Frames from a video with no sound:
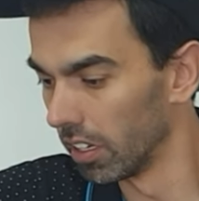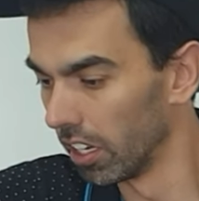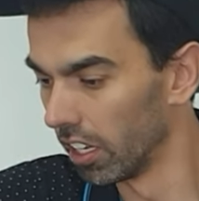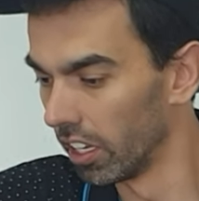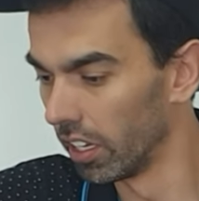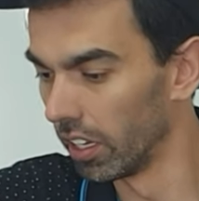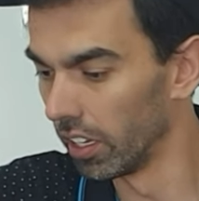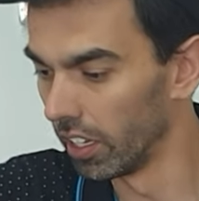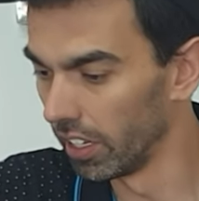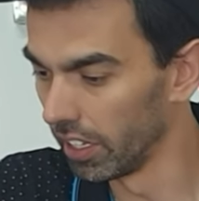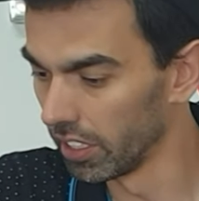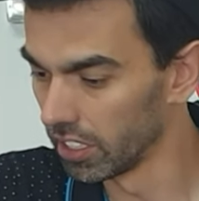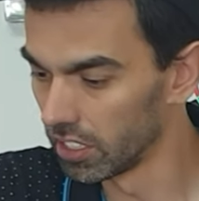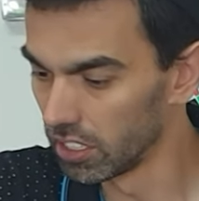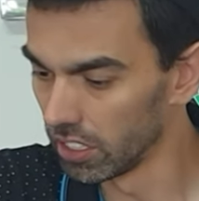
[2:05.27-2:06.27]
Uh,
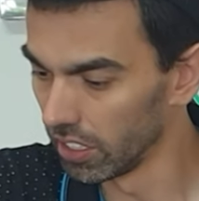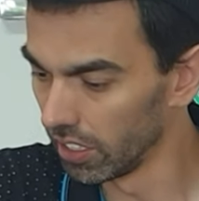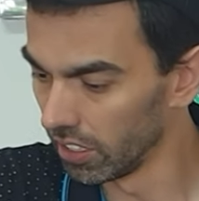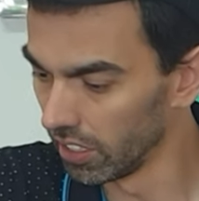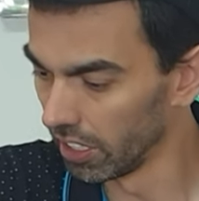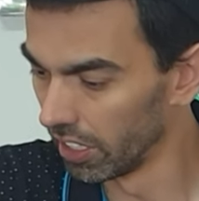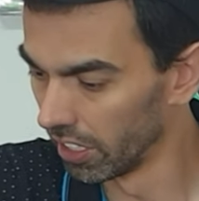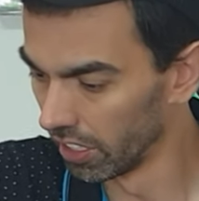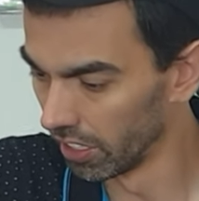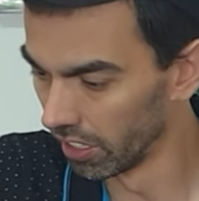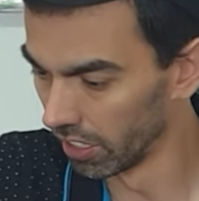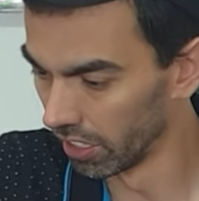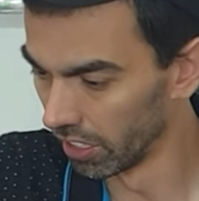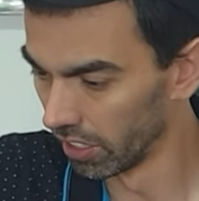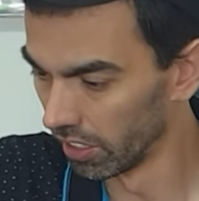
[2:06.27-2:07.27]
let's see
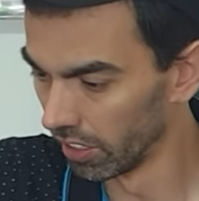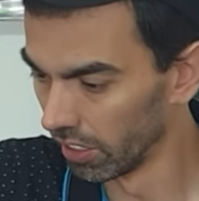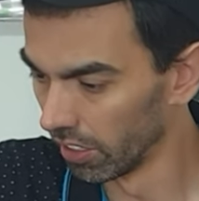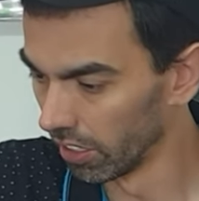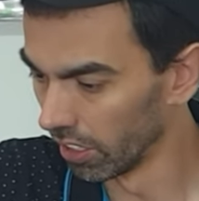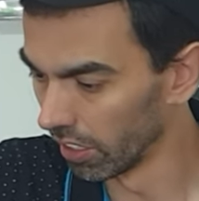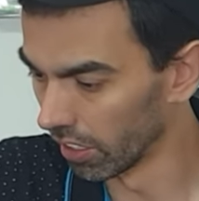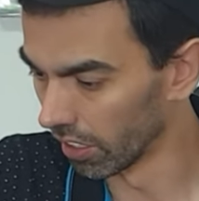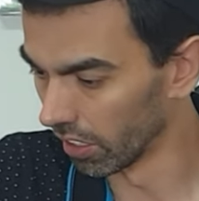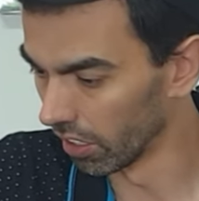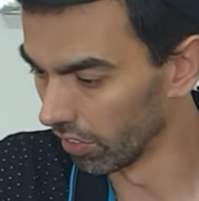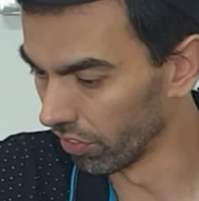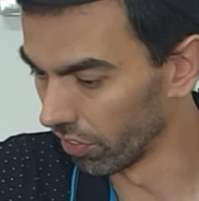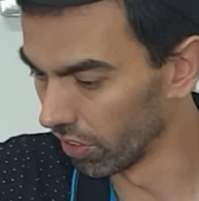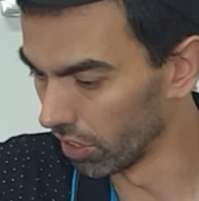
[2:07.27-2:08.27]

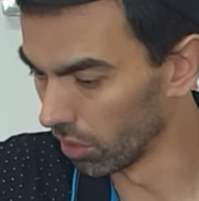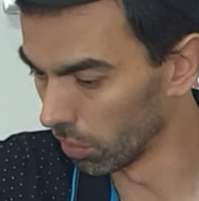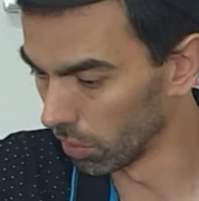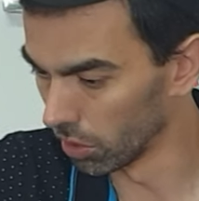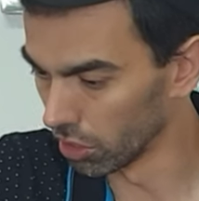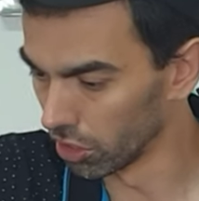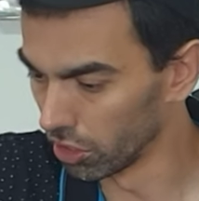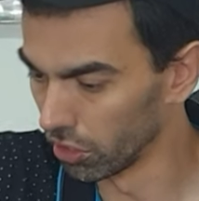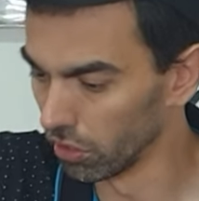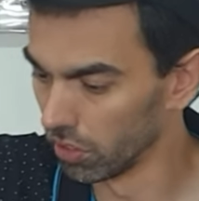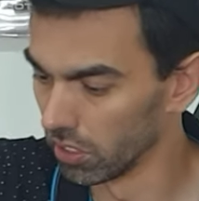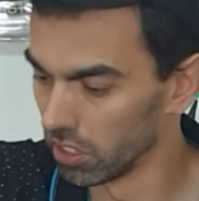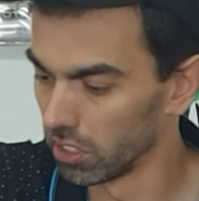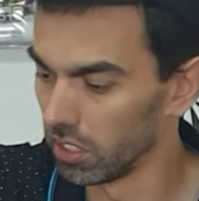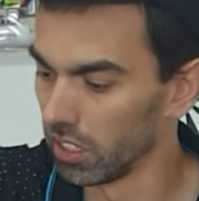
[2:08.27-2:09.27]
if it will
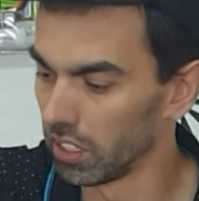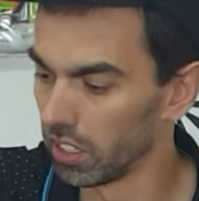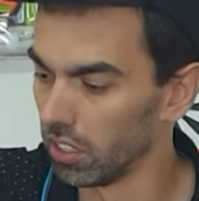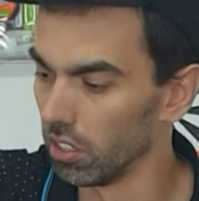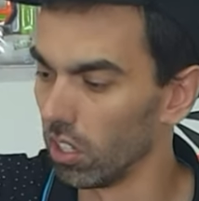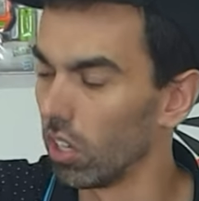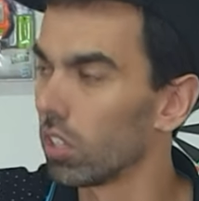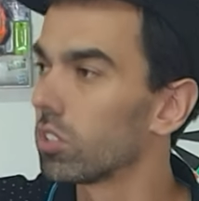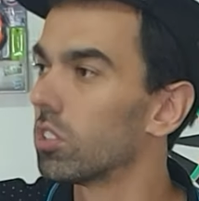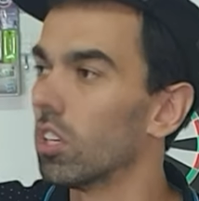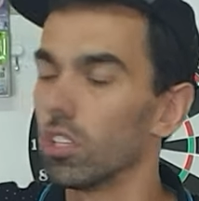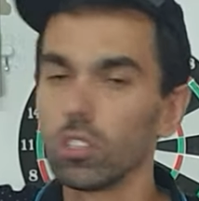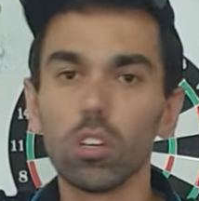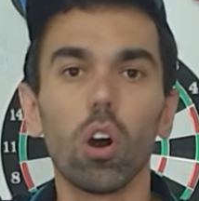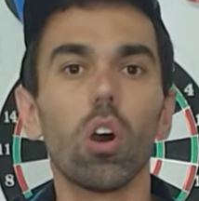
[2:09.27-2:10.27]
shoot a sticky dart
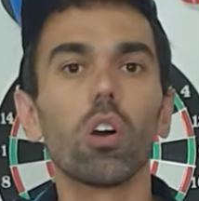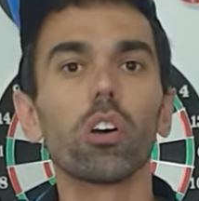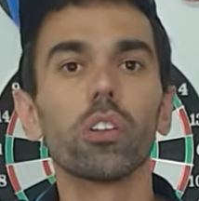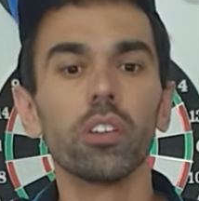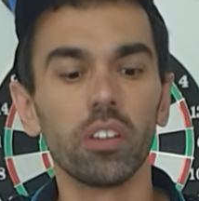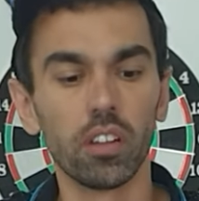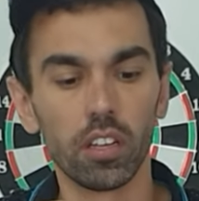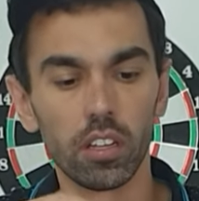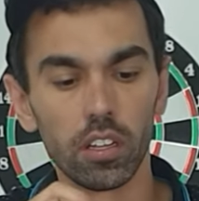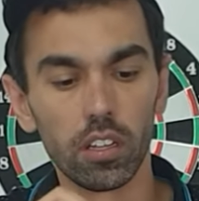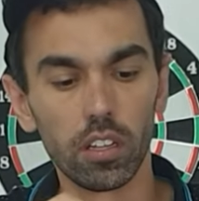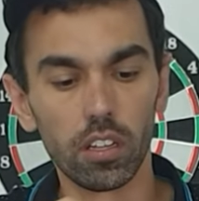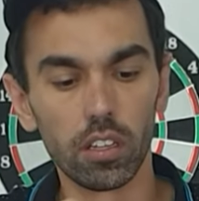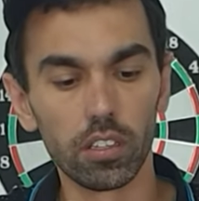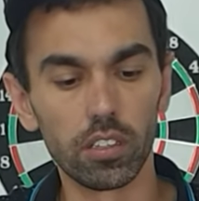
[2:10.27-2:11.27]
on
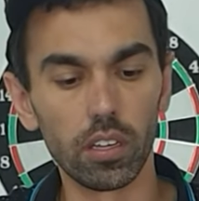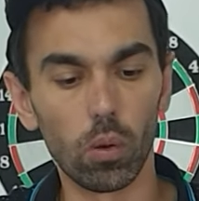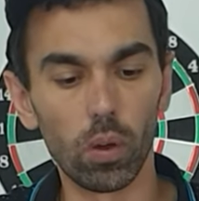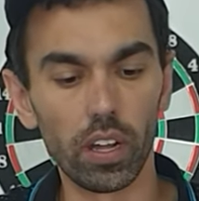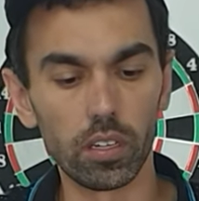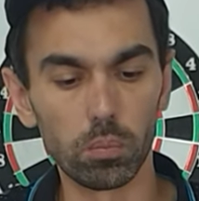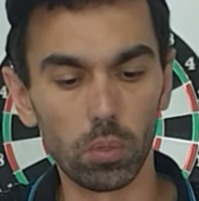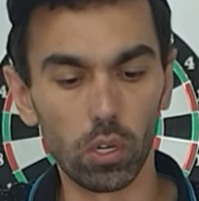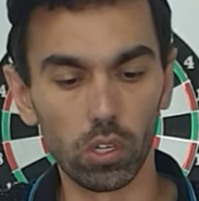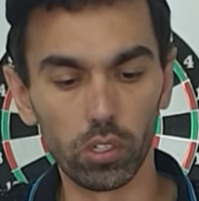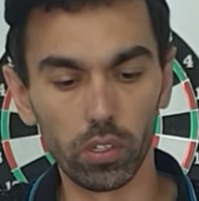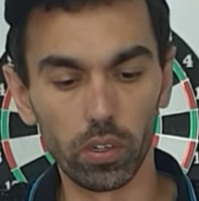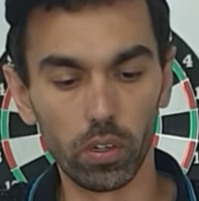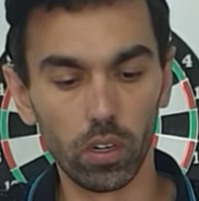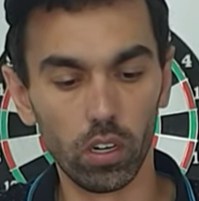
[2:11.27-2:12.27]
the
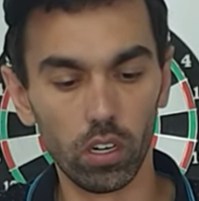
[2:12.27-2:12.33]
whiteboard.